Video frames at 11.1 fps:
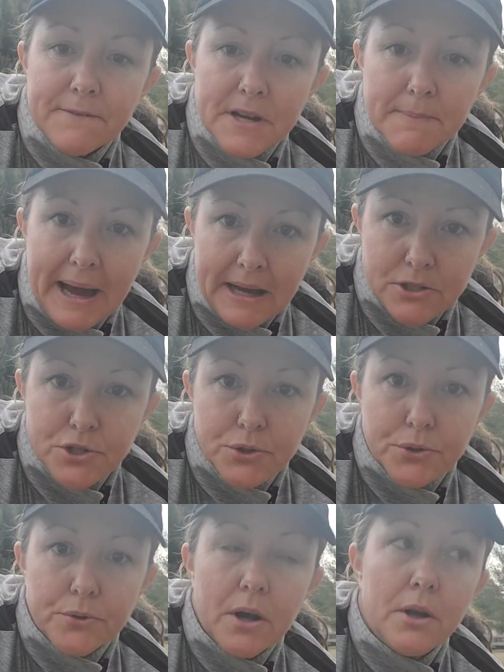Give feedback
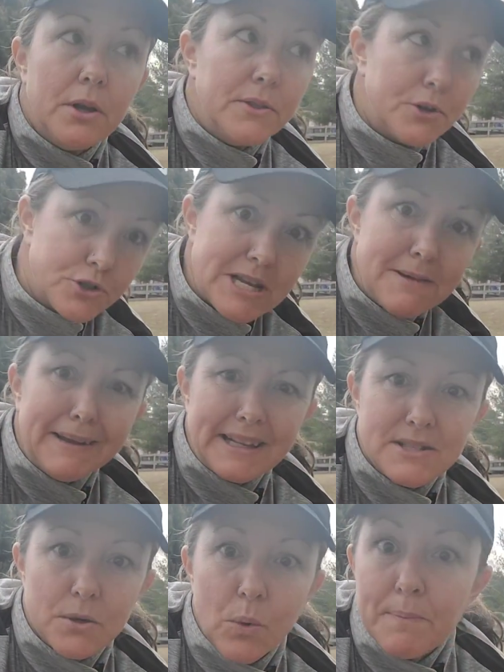to your
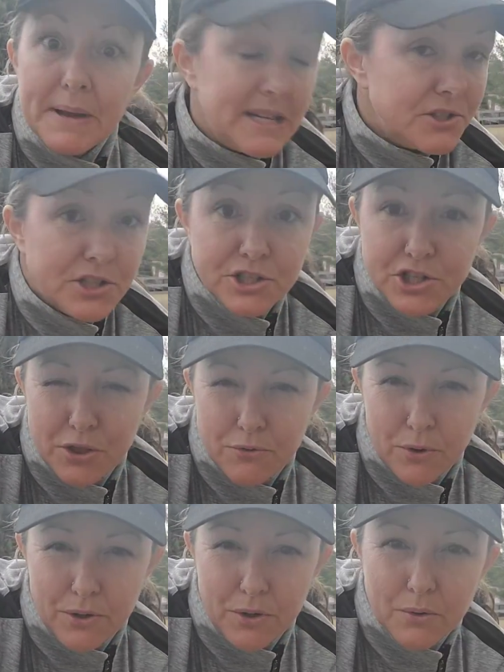teammates. What pitch did she
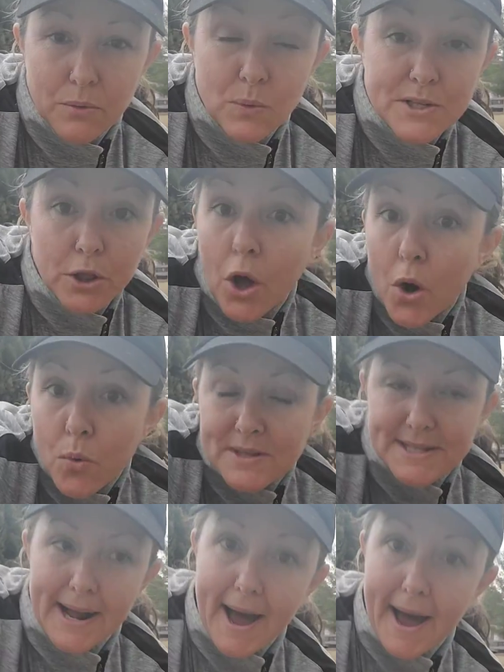throw you? Was it low?
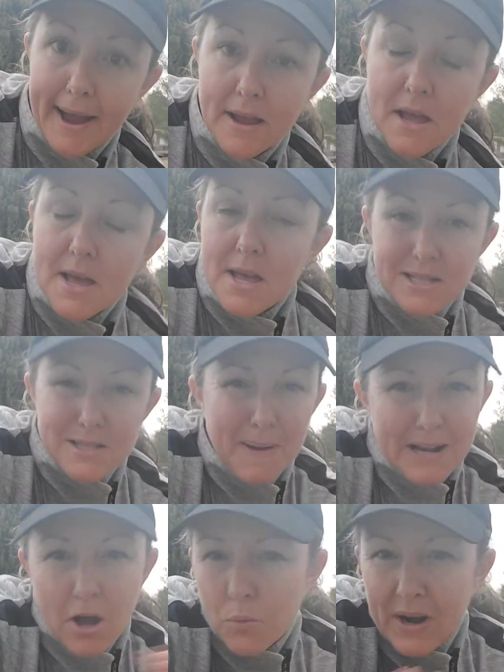Was it high?
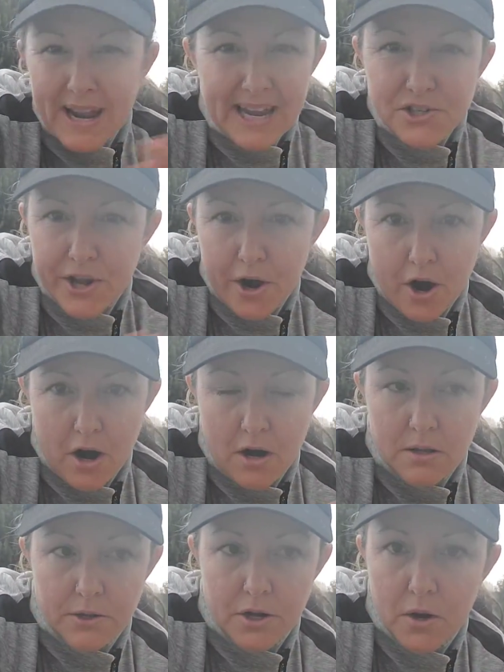Depending on what age they
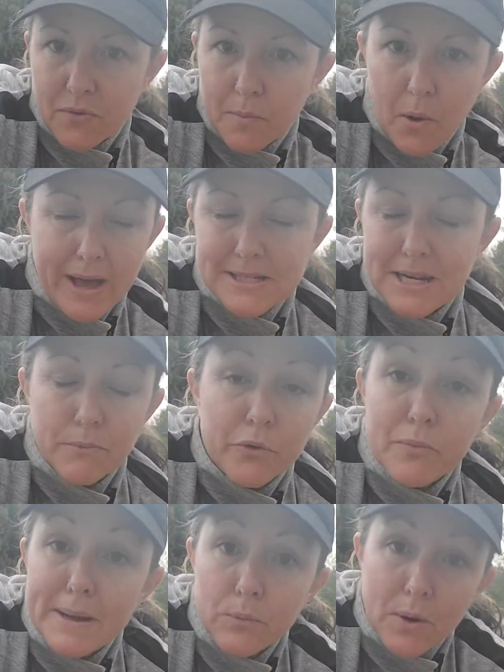are. You know, if the ball has any
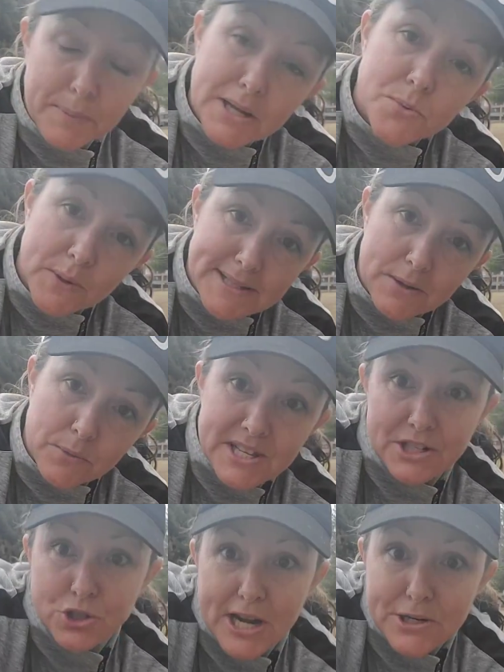movement, what pitch was it?
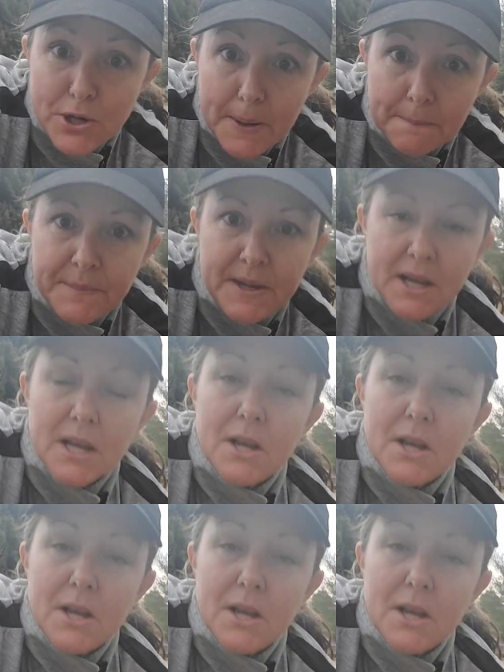Was it a changeup?